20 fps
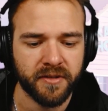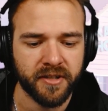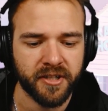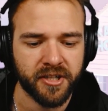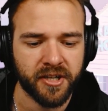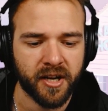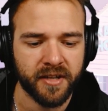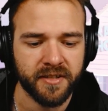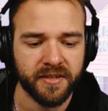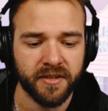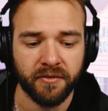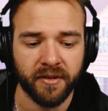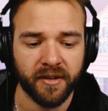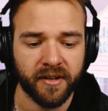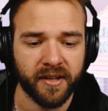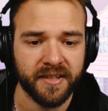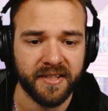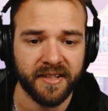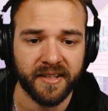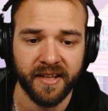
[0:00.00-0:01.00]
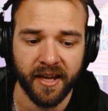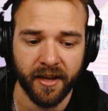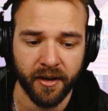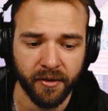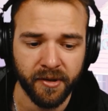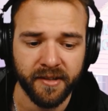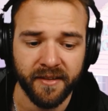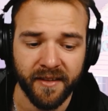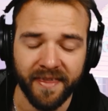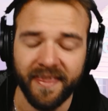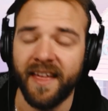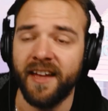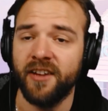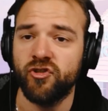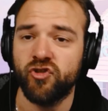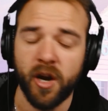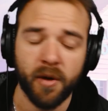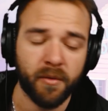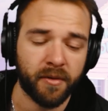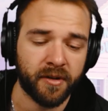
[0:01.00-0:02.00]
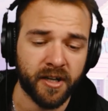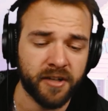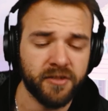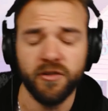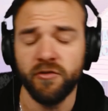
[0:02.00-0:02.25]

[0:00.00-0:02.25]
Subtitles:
or need to cost a 3 or less and KO it, then draw 1 card.